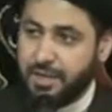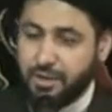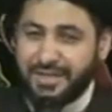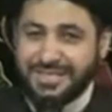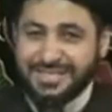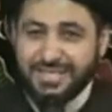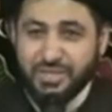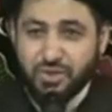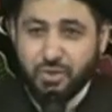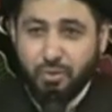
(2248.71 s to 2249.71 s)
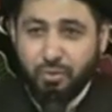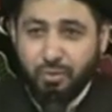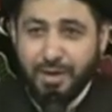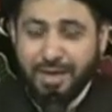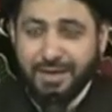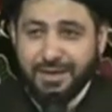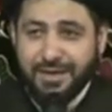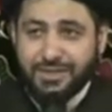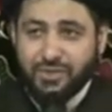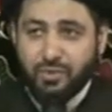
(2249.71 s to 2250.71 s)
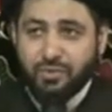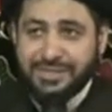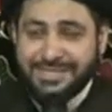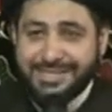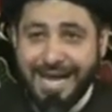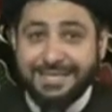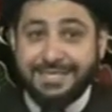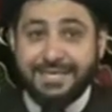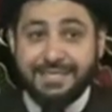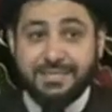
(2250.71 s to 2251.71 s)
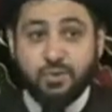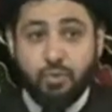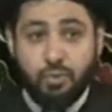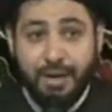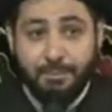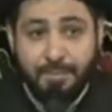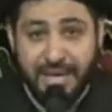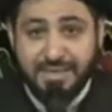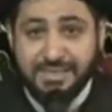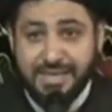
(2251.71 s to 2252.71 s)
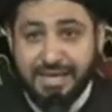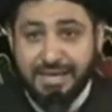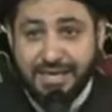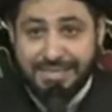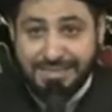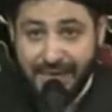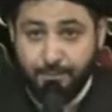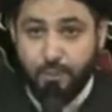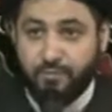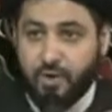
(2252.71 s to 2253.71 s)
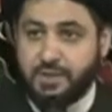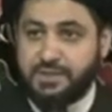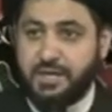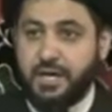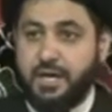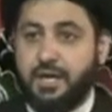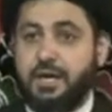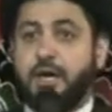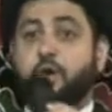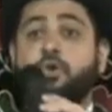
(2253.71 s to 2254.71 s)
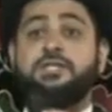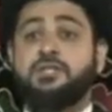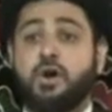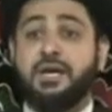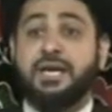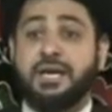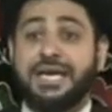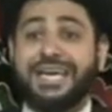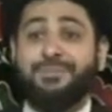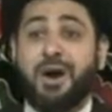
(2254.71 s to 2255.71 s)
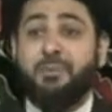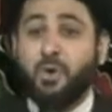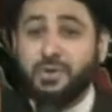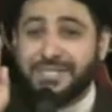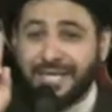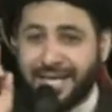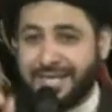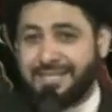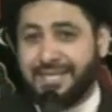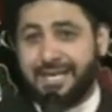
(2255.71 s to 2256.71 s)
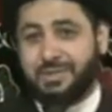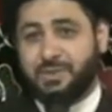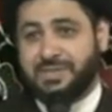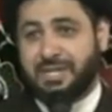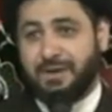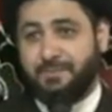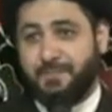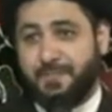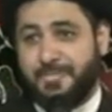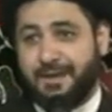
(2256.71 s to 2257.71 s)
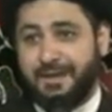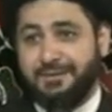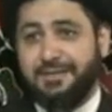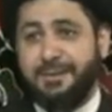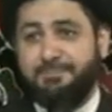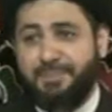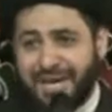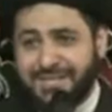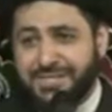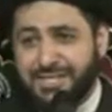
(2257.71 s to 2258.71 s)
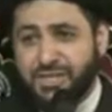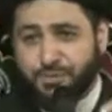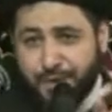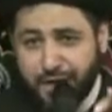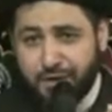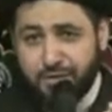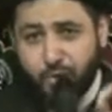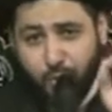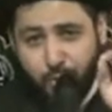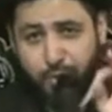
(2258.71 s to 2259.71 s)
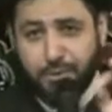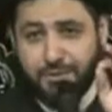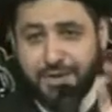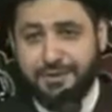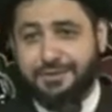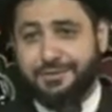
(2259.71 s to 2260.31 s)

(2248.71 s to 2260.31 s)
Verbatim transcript: Look at this, it's so, it's so sad and it's so amazing example for us. Who is talking? Imam Hussein alayhi salatu wasalam. The best speaker in the whole world.